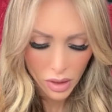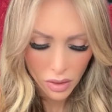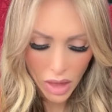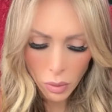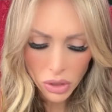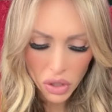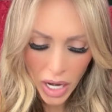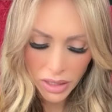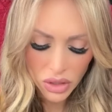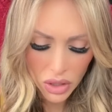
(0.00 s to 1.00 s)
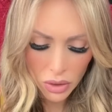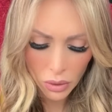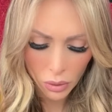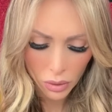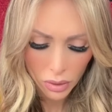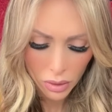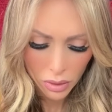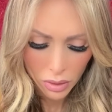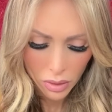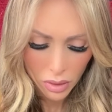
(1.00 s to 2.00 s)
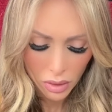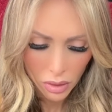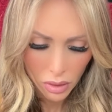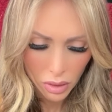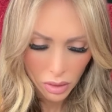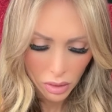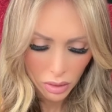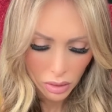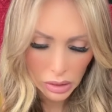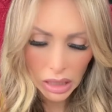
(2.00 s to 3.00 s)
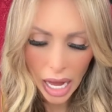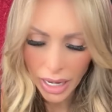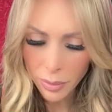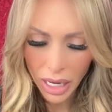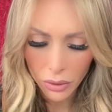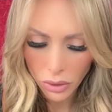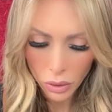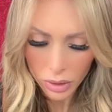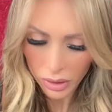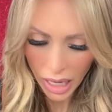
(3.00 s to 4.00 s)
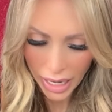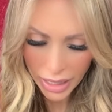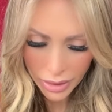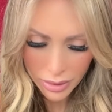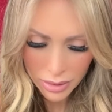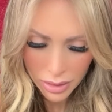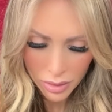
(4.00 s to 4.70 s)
They were trying to lie about your light.